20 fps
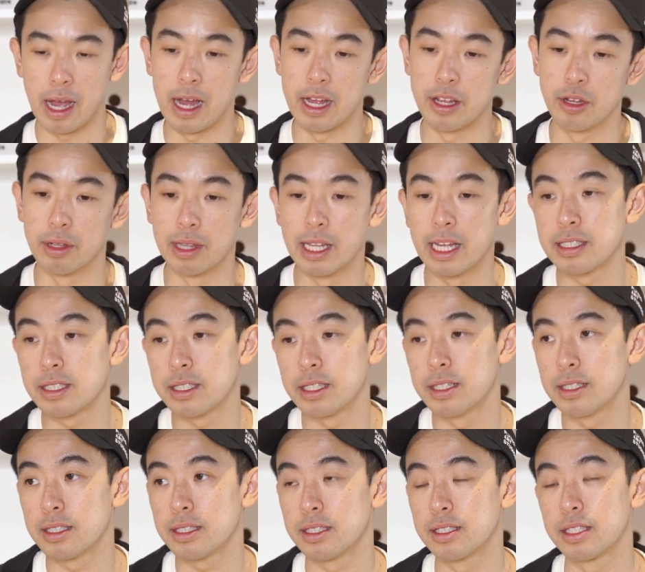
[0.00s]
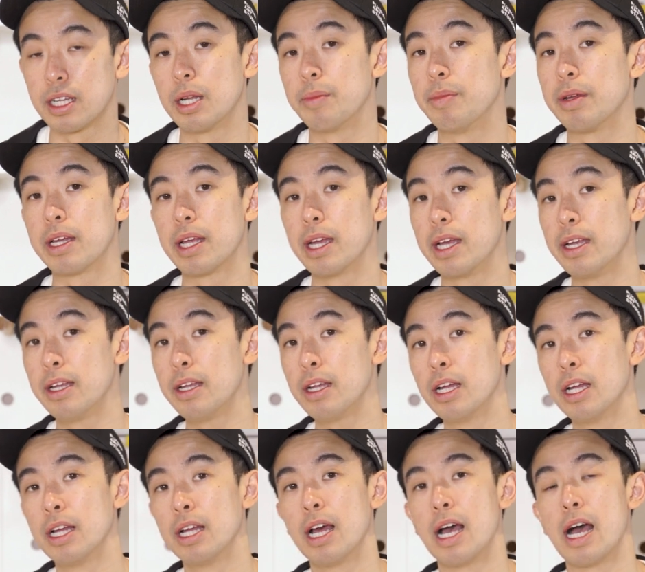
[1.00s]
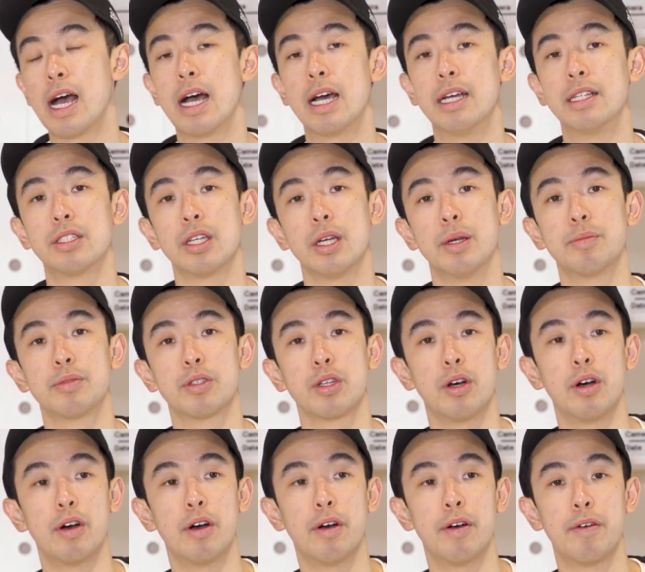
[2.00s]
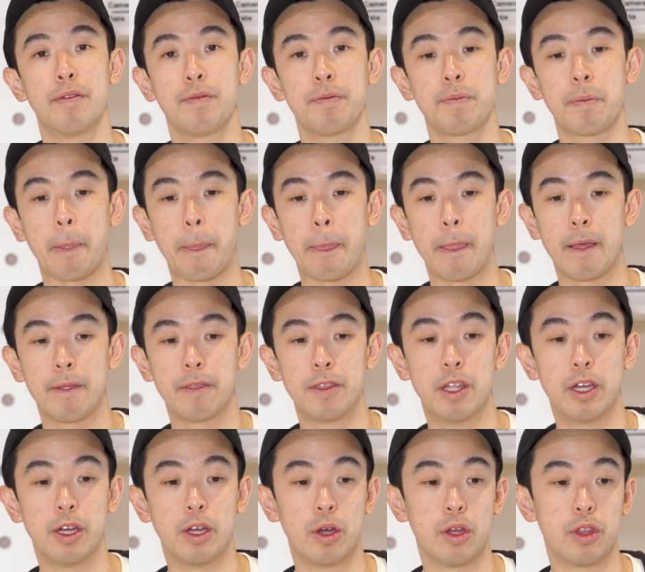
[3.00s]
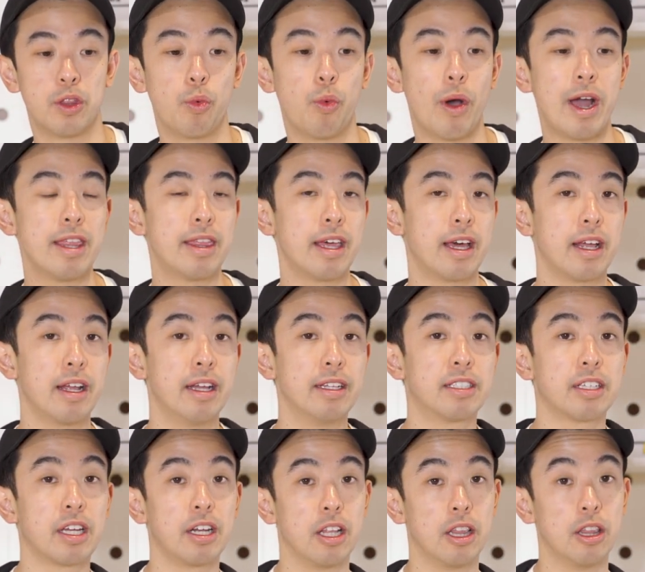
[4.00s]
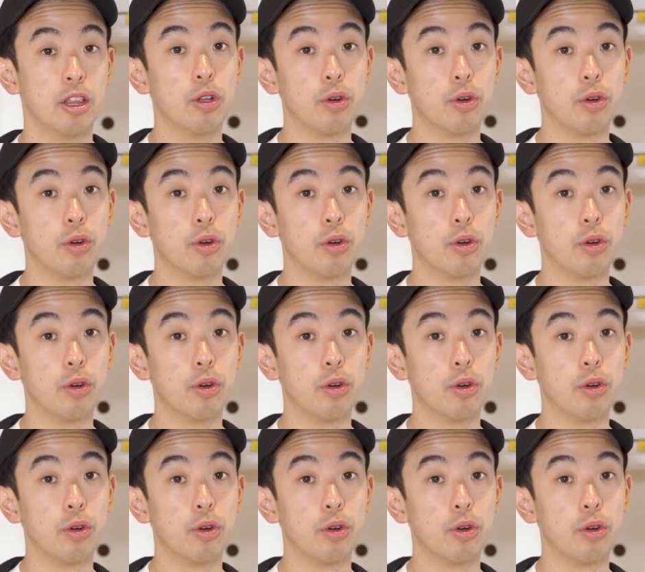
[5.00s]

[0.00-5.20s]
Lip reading: Your lenses is going to be key in terms of the way that it's going to